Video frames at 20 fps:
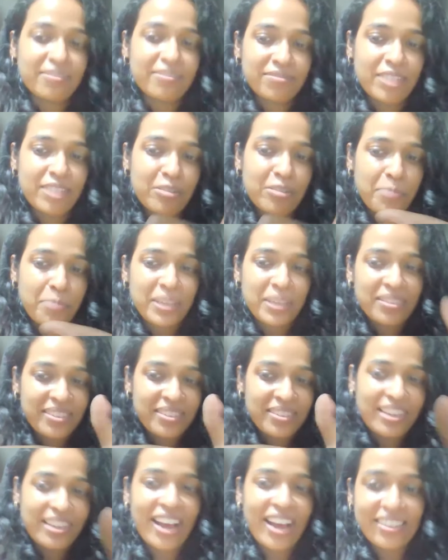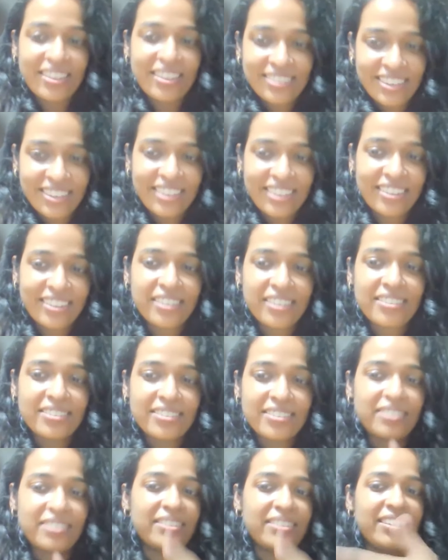our pet answer here
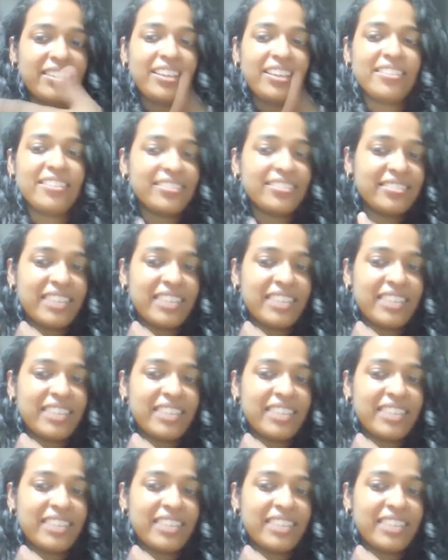is, again,